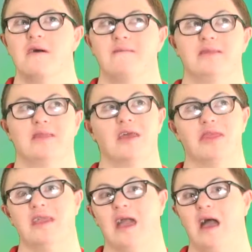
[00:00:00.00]

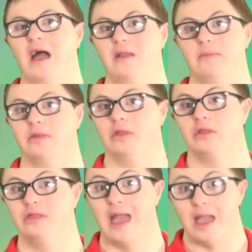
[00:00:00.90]
Fantastic and Princess
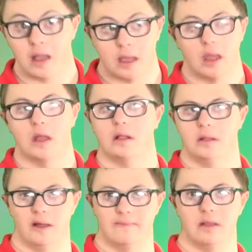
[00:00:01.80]
deck.
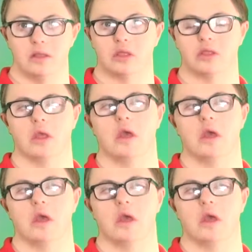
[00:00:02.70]
Love it.